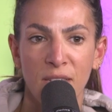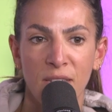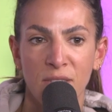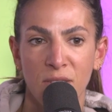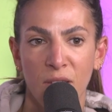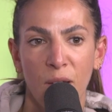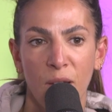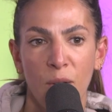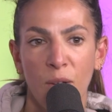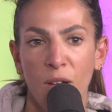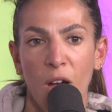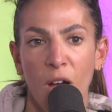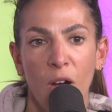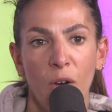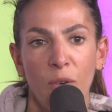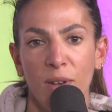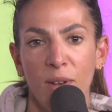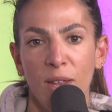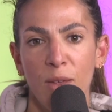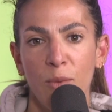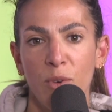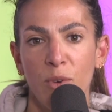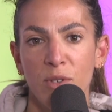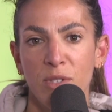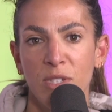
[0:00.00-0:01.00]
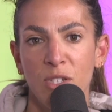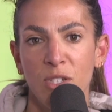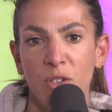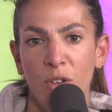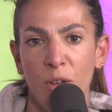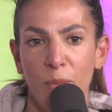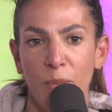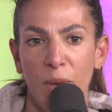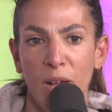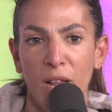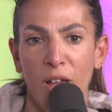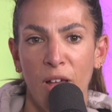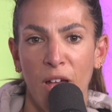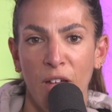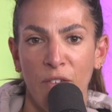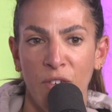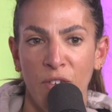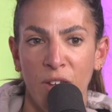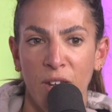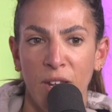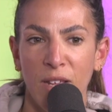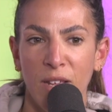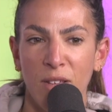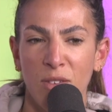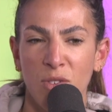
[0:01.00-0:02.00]
I currently want to do in my life,
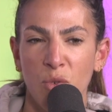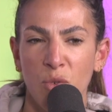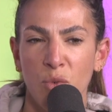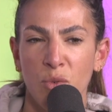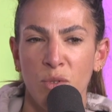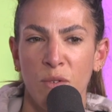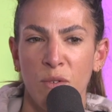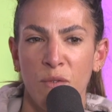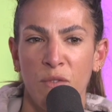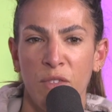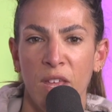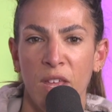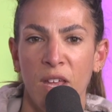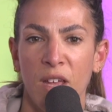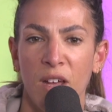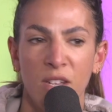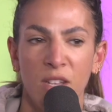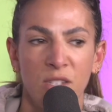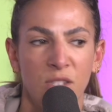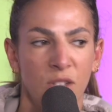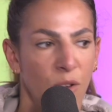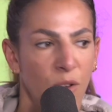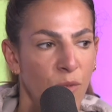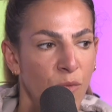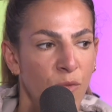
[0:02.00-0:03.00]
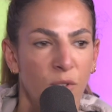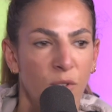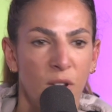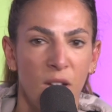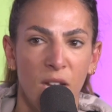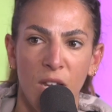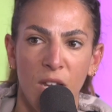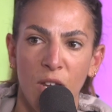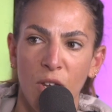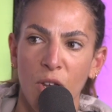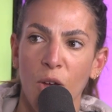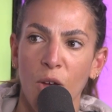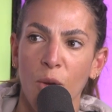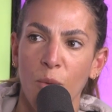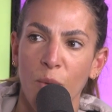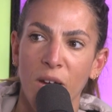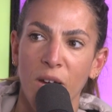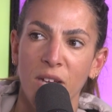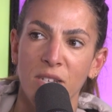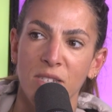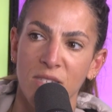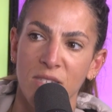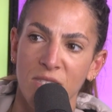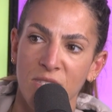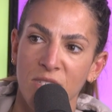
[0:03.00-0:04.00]
and I sort of think I don't really know where
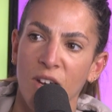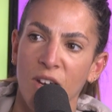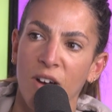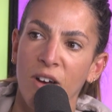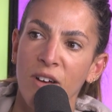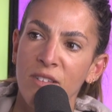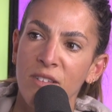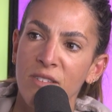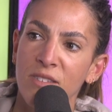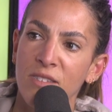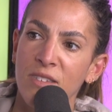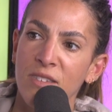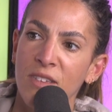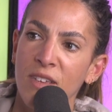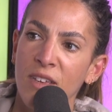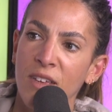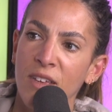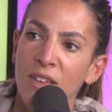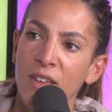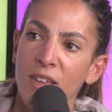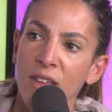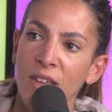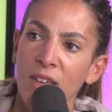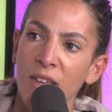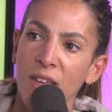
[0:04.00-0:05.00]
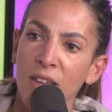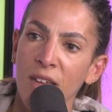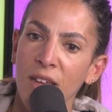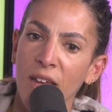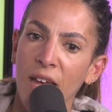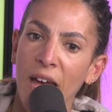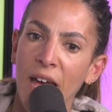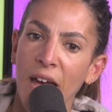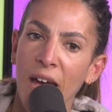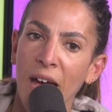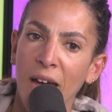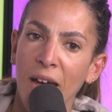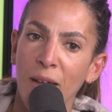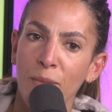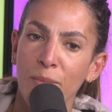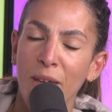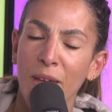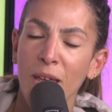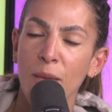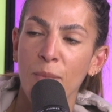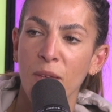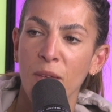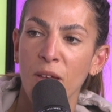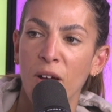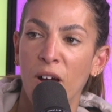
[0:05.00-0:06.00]
to start. And
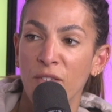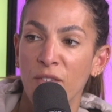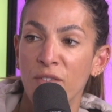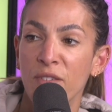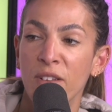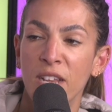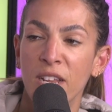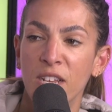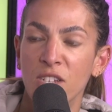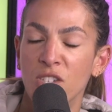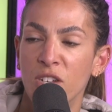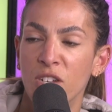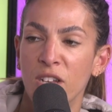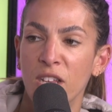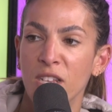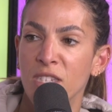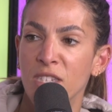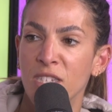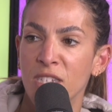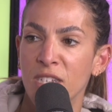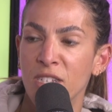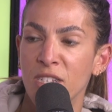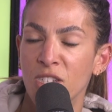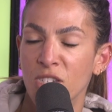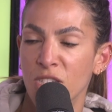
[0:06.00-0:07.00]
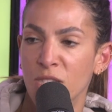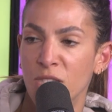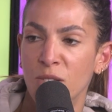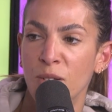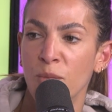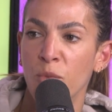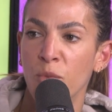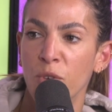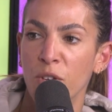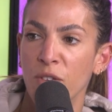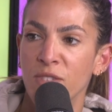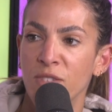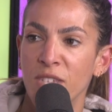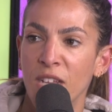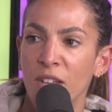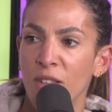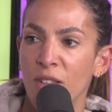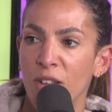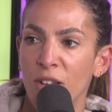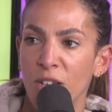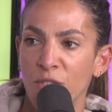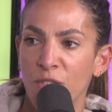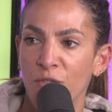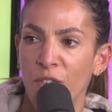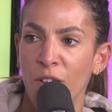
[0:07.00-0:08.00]
maybe I've literally, just in what you've said in the
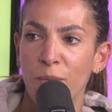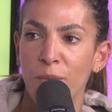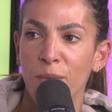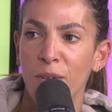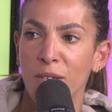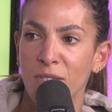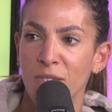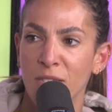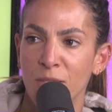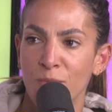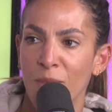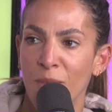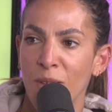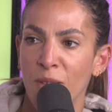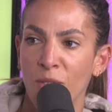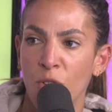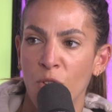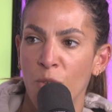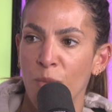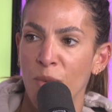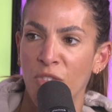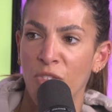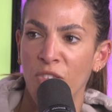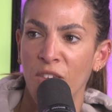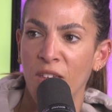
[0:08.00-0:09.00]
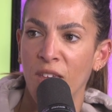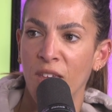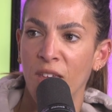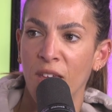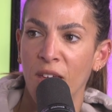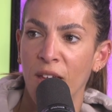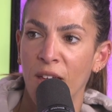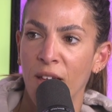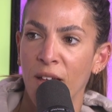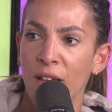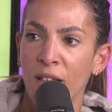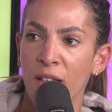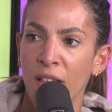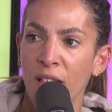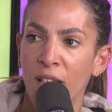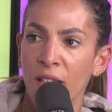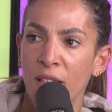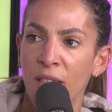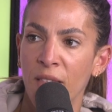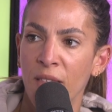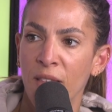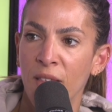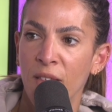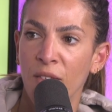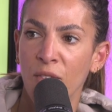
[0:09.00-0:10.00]
last 5 minutes, has got me thinking
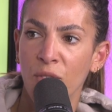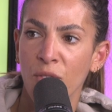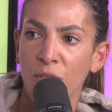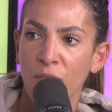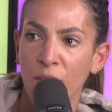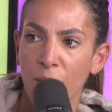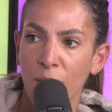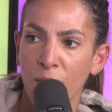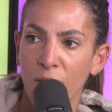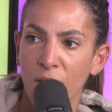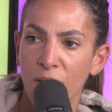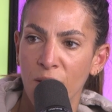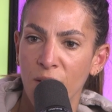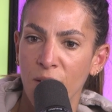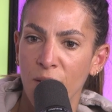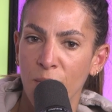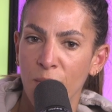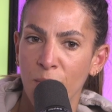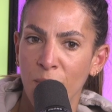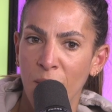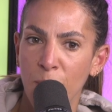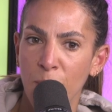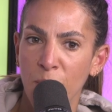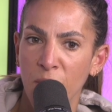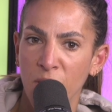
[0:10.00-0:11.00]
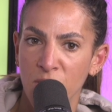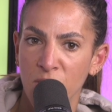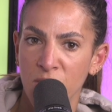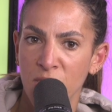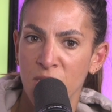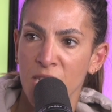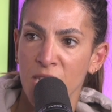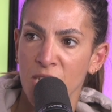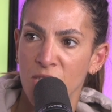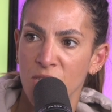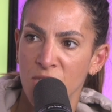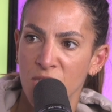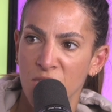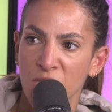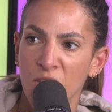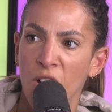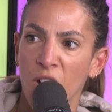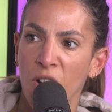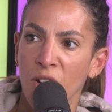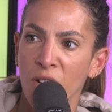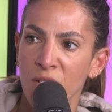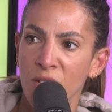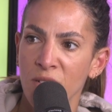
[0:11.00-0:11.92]
that maybe I just need to start.